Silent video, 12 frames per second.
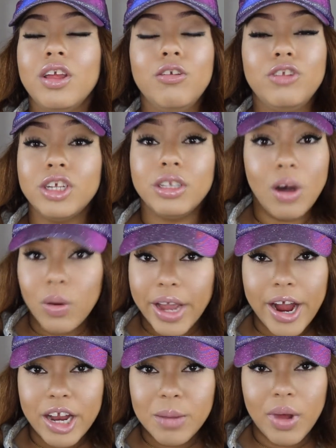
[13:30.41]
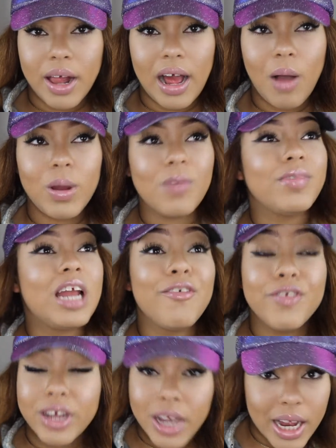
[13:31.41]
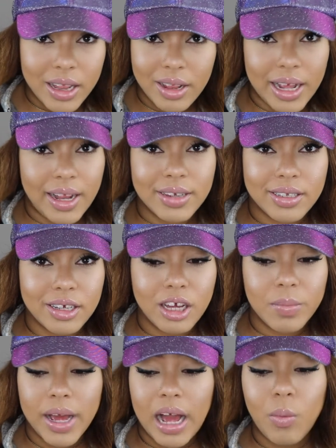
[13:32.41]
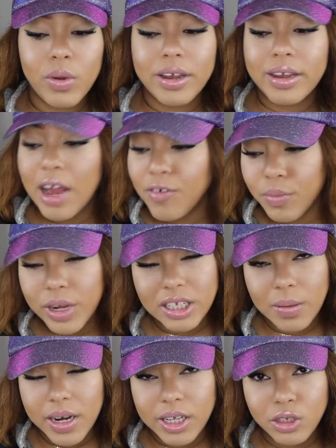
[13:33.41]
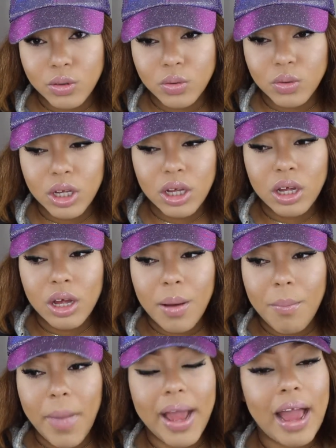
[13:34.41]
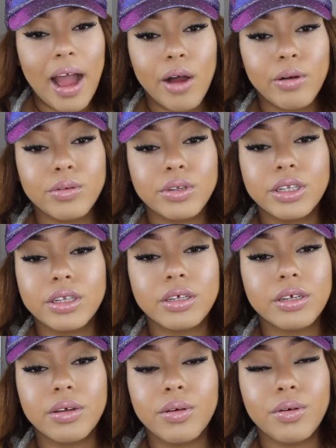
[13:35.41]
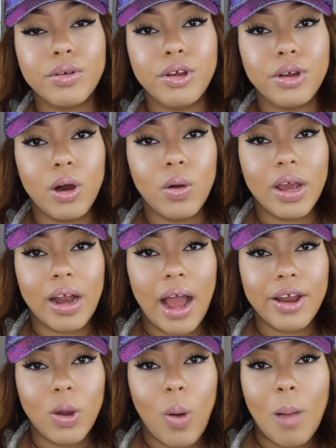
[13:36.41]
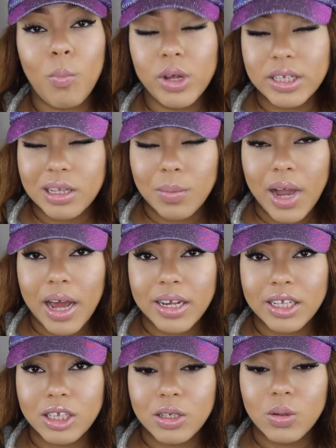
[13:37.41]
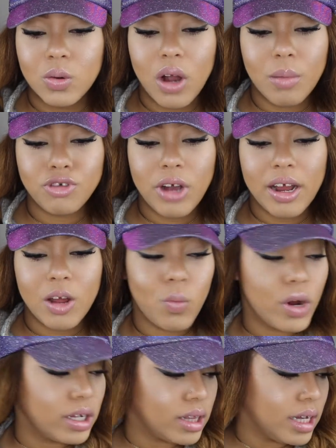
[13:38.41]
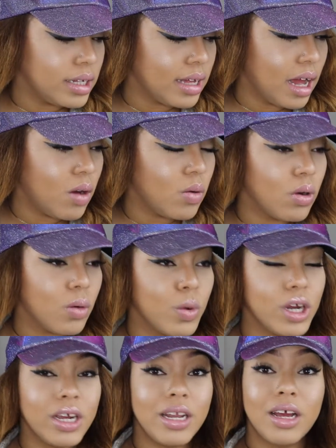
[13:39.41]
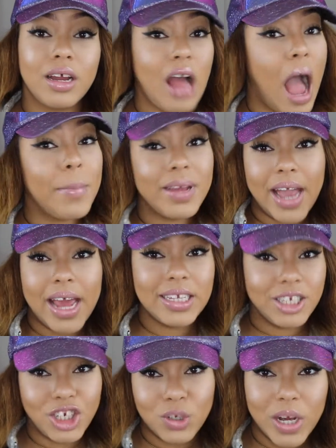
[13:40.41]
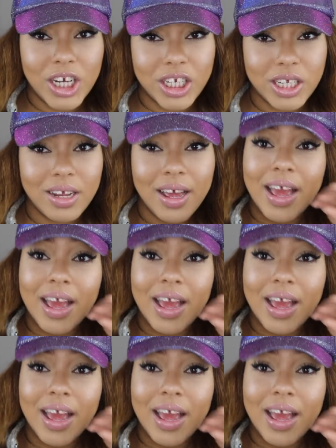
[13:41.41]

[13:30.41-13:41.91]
just don't care anymore. Like, I would have never done anything like that to him. Like, I would never bring somebody to my house, you know, and I know I'm with somebody still, or I'm trying to work things out, or we're in a complicated situation.